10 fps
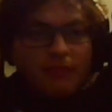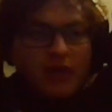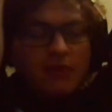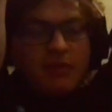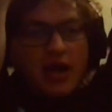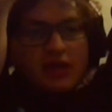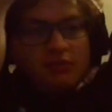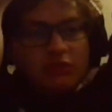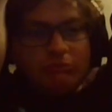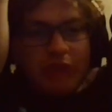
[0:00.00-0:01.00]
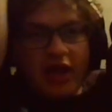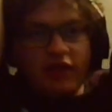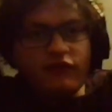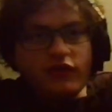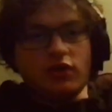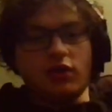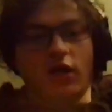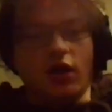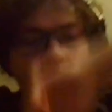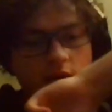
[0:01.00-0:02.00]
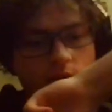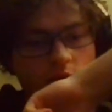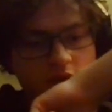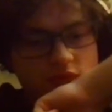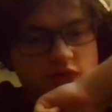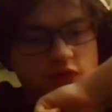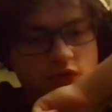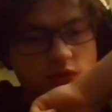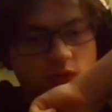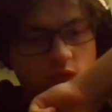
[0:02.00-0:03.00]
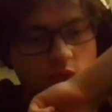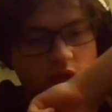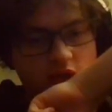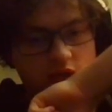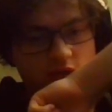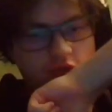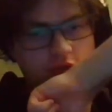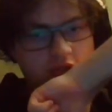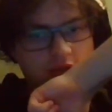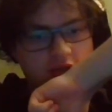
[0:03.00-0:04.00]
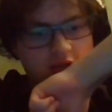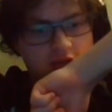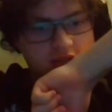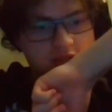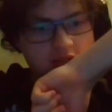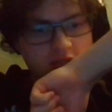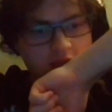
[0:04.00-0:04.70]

made it back to me, Palafin. What went in between this